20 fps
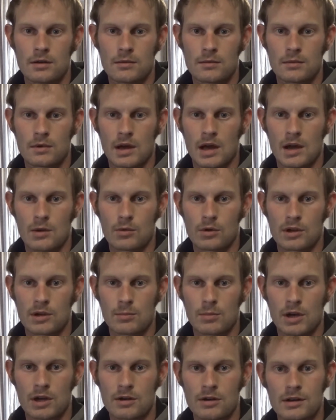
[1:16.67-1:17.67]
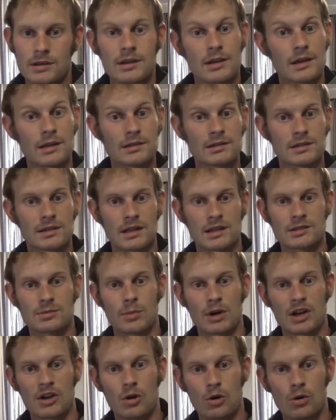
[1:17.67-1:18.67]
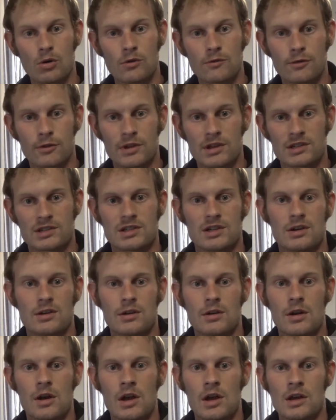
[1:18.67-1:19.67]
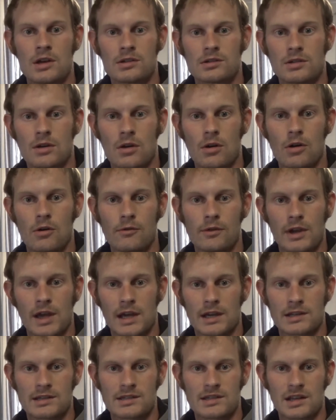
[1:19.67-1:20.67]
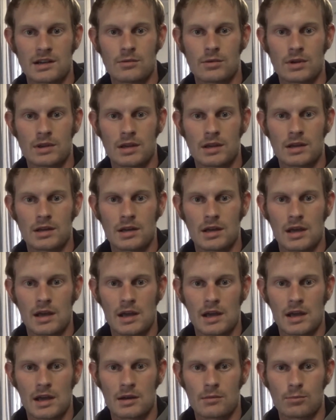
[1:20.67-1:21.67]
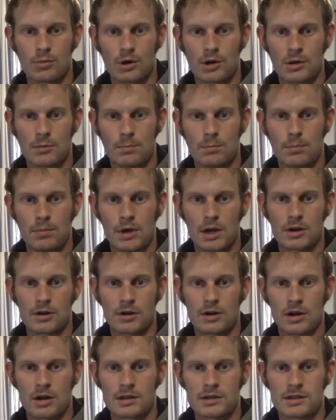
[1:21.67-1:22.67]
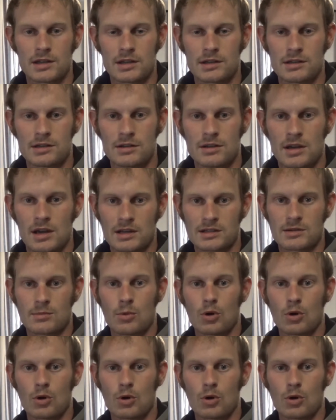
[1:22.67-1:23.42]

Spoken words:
I will get better at this. That's my goal for this year. So hopefully I can stick with it and bring better content to you guys and more